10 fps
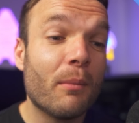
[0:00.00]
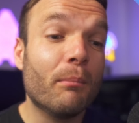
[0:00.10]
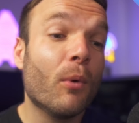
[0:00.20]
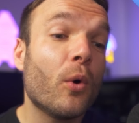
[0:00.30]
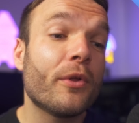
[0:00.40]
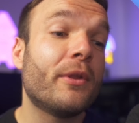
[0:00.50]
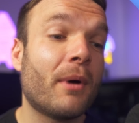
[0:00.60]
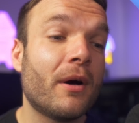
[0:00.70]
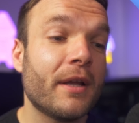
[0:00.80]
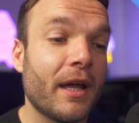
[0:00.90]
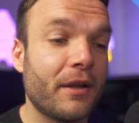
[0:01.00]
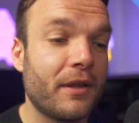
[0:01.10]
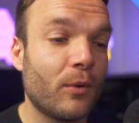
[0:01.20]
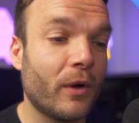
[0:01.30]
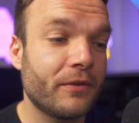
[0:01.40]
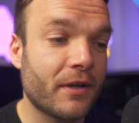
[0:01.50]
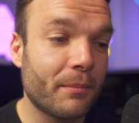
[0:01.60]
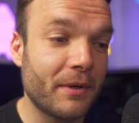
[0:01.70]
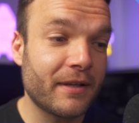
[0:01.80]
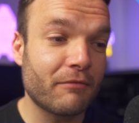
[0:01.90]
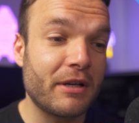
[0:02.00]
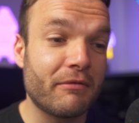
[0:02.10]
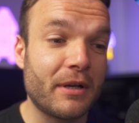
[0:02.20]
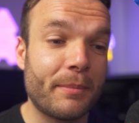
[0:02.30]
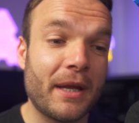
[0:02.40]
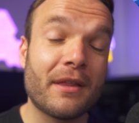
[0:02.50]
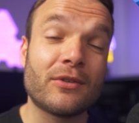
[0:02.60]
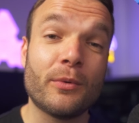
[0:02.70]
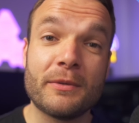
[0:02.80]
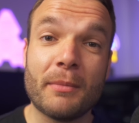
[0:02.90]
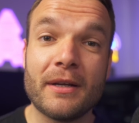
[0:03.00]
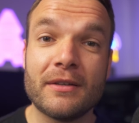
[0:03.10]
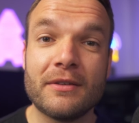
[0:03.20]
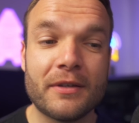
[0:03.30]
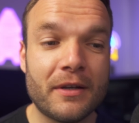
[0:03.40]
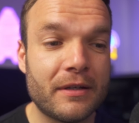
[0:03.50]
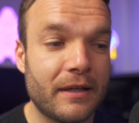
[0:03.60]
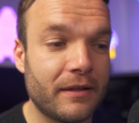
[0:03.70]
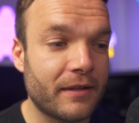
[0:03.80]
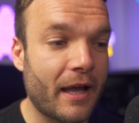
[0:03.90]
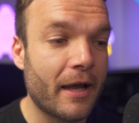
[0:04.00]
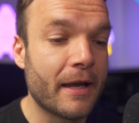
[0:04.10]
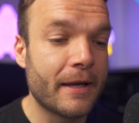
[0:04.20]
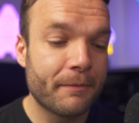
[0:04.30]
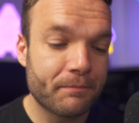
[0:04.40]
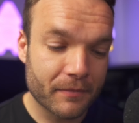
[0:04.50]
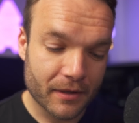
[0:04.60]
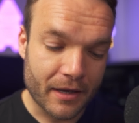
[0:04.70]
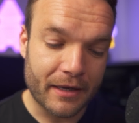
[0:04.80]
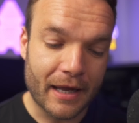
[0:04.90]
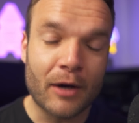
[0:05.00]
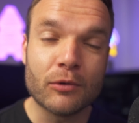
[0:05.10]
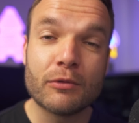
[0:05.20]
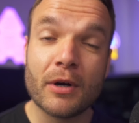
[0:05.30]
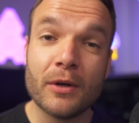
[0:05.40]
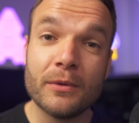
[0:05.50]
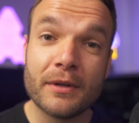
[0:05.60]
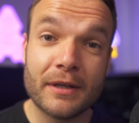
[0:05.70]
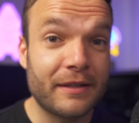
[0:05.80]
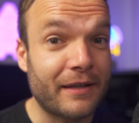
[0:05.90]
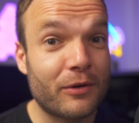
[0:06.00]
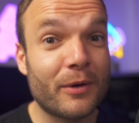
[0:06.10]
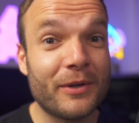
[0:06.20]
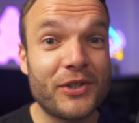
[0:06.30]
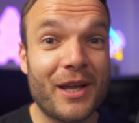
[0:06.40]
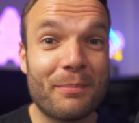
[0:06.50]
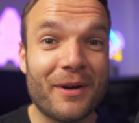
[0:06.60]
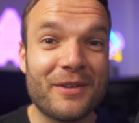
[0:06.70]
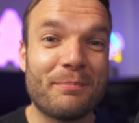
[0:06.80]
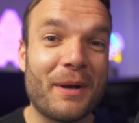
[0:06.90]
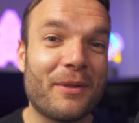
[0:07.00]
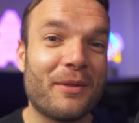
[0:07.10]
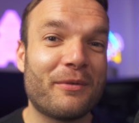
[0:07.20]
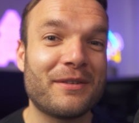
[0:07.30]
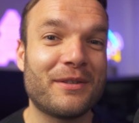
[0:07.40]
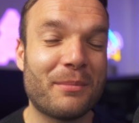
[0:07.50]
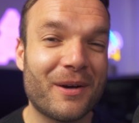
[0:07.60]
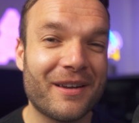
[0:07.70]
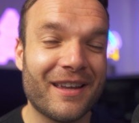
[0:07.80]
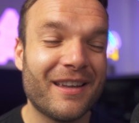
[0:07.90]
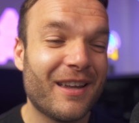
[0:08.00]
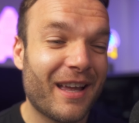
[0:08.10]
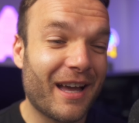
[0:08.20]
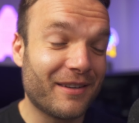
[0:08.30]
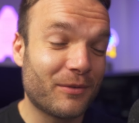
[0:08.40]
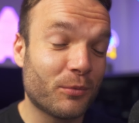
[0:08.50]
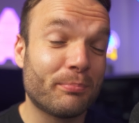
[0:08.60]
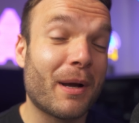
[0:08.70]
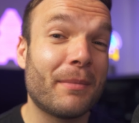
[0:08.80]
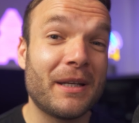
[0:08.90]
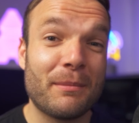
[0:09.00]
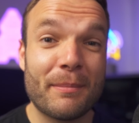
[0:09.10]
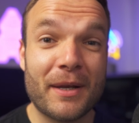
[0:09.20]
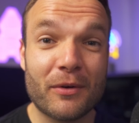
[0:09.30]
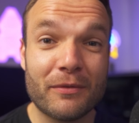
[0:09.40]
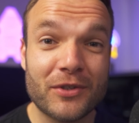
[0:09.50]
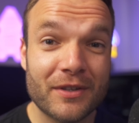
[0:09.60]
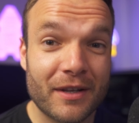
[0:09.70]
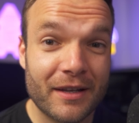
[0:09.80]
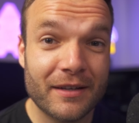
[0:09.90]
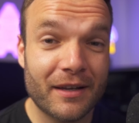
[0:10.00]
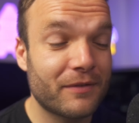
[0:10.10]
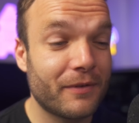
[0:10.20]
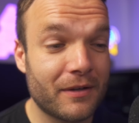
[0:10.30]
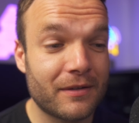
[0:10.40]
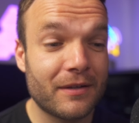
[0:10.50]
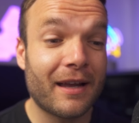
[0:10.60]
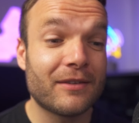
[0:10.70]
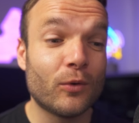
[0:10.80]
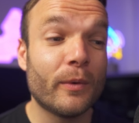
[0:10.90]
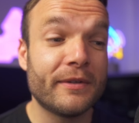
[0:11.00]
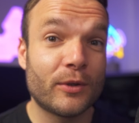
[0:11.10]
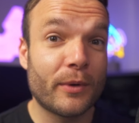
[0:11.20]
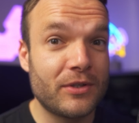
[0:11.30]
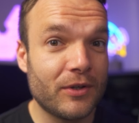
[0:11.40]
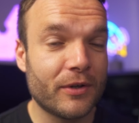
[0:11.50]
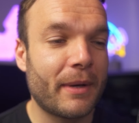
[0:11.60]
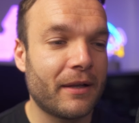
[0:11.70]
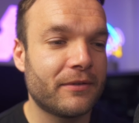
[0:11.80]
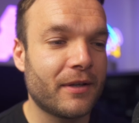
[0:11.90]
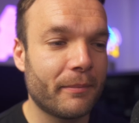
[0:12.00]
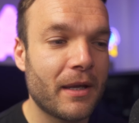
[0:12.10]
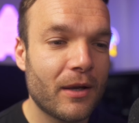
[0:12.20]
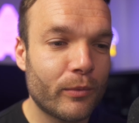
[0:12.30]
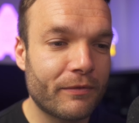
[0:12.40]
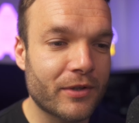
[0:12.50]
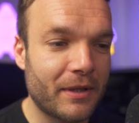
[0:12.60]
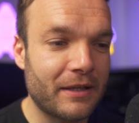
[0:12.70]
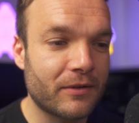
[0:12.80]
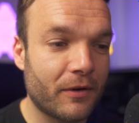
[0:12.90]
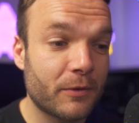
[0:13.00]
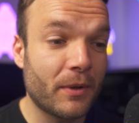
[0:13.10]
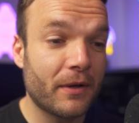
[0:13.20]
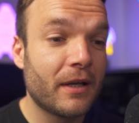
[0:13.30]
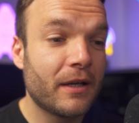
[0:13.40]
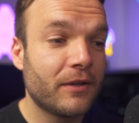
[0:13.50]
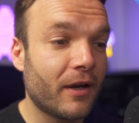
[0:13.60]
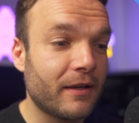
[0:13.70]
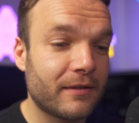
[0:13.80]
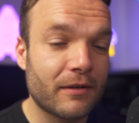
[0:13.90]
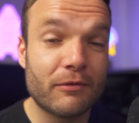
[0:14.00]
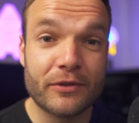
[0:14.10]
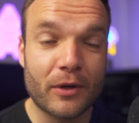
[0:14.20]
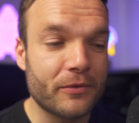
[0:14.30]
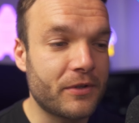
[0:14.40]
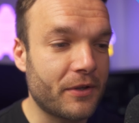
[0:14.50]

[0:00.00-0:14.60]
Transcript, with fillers: more than the market? And I think once a companies get really, really big, that's always my concern is that can it outgrow, at least outgrow its share price better than the rest of the market? And would my money be better off just in an index fund? And that is always a question you've got to balance up with some of these stocks, but nice results